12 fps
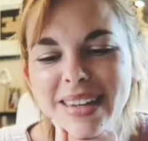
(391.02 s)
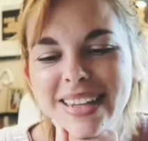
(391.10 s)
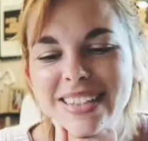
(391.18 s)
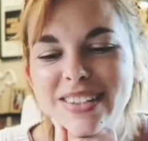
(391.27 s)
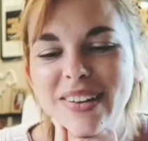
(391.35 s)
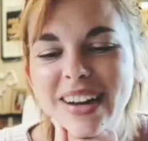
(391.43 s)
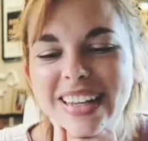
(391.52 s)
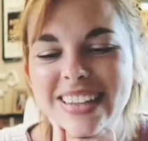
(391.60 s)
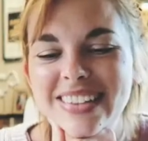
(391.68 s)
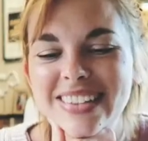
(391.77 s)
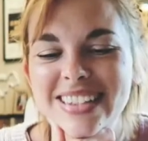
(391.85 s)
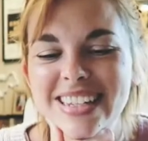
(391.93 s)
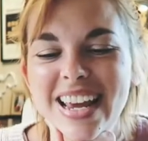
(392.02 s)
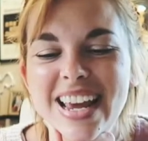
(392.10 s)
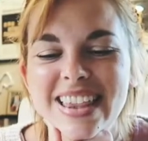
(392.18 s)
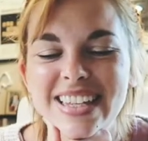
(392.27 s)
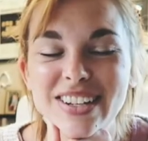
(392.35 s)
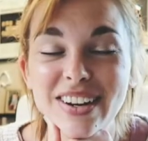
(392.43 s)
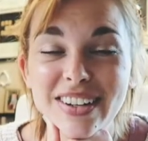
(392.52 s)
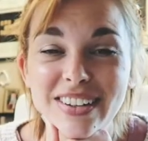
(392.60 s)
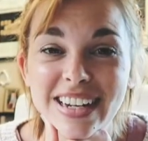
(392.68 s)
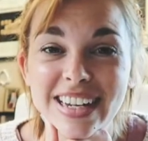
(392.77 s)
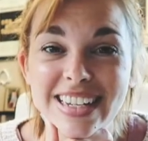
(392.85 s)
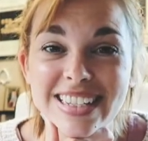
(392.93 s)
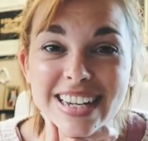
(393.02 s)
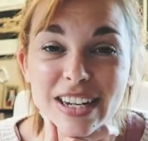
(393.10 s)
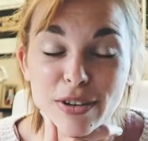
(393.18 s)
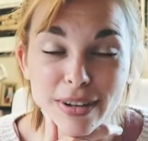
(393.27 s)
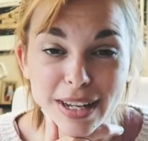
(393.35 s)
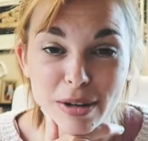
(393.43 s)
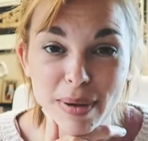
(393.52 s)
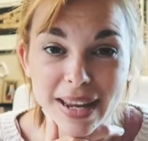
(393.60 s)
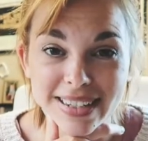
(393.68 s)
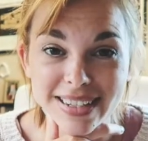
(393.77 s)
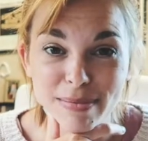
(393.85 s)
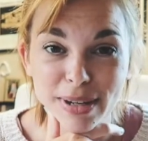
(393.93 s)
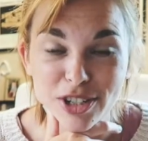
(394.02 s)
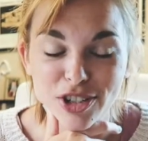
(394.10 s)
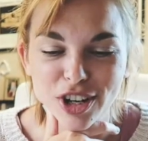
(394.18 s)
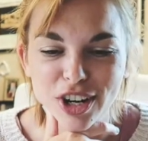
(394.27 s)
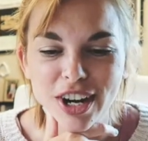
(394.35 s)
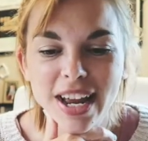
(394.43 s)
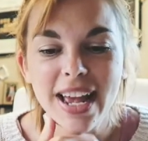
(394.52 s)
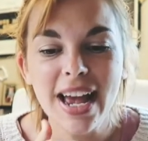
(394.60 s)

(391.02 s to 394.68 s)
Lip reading: So I used the dark green as an acrylic paint mixture,